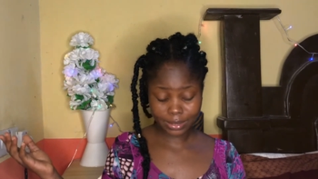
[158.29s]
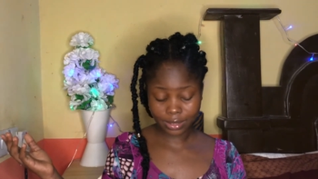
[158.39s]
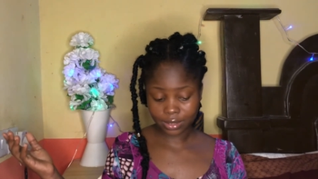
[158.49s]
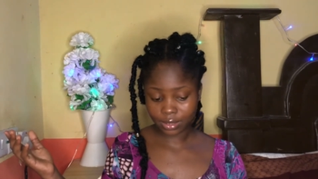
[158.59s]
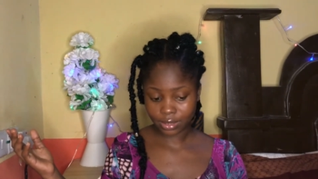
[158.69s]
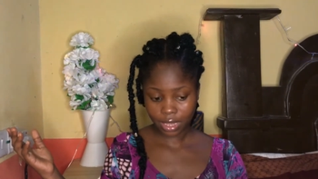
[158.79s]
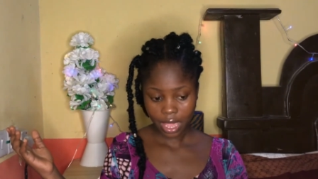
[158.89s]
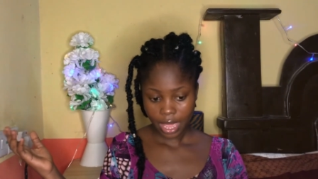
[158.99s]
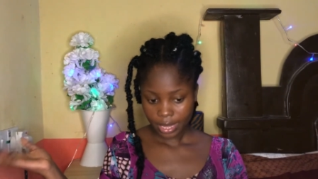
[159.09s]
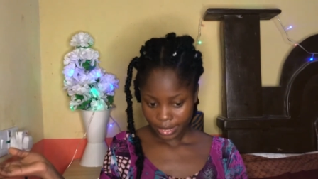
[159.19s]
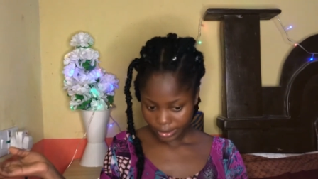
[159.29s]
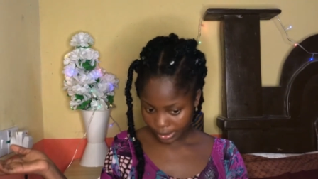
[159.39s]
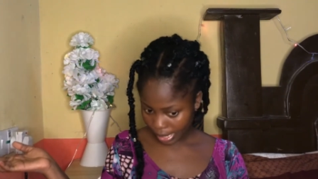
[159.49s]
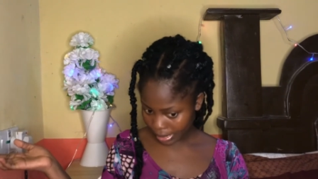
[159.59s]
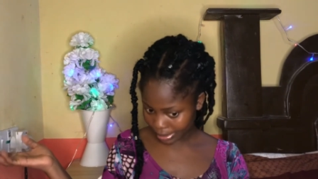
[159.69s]
is.
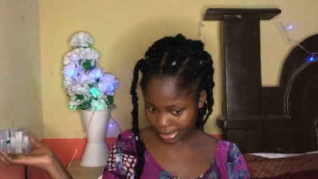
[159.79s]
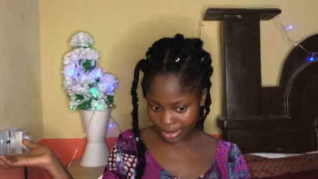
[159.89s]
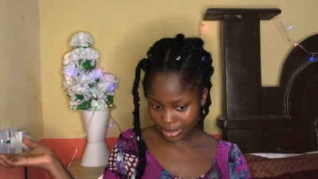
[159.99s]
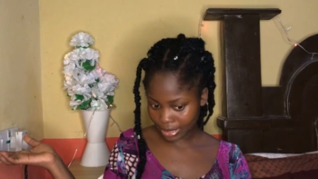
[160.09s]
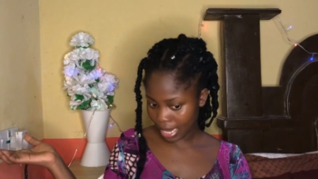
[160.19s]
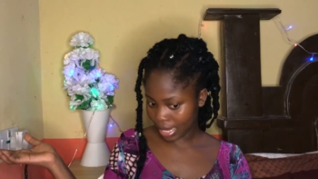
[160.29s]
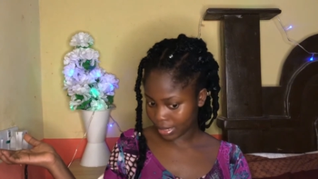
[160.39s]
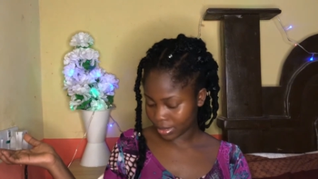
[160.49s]
Then that aside,